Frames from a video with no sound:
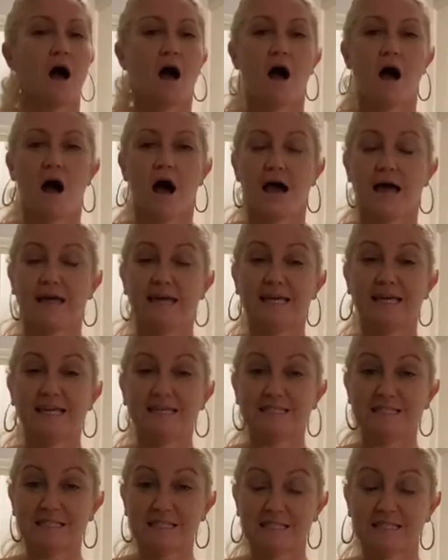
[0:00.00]
I
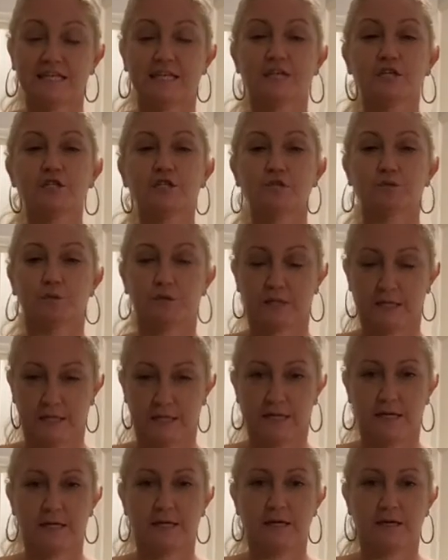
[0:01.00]

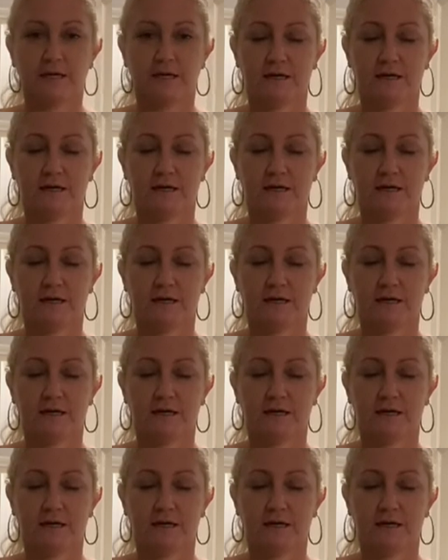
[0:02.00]
instinctually